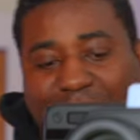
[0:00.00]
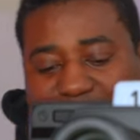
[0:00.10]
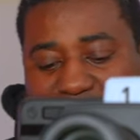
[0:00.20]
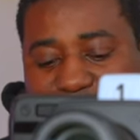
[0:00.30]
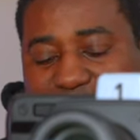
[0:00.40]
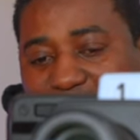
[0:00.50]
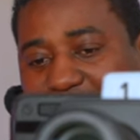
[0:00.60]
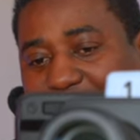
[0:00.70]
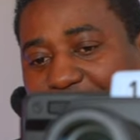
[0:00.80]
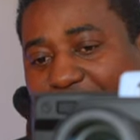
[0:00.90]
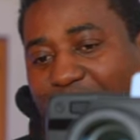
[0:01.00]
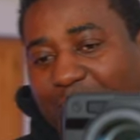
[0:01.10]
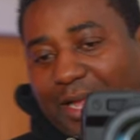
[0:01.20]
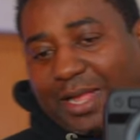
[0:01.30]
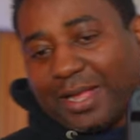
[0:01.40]
That's my uh,
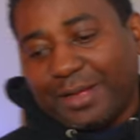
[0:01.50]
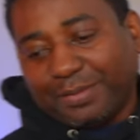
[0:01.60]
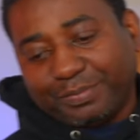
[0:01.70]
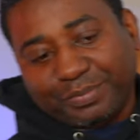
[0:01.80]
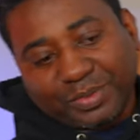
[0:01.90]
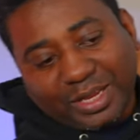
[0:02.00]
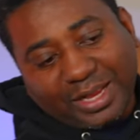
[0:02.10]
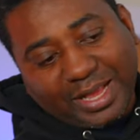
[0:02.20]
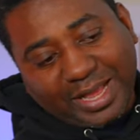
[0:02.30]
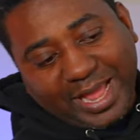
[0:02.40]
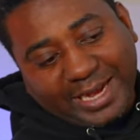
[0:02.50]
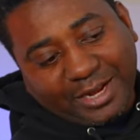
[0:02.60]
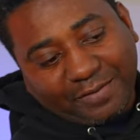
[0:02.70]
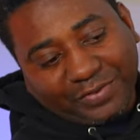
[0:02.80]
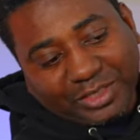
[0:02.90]
um,
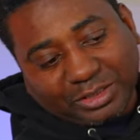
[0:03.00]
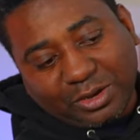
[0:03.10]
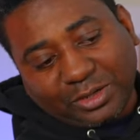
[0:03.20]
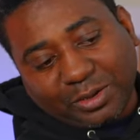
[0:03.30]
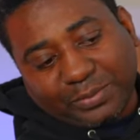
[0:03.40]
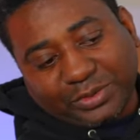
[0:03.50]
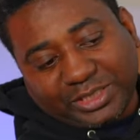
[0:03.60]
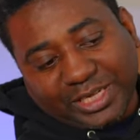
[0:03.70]
any of these, Condor Blue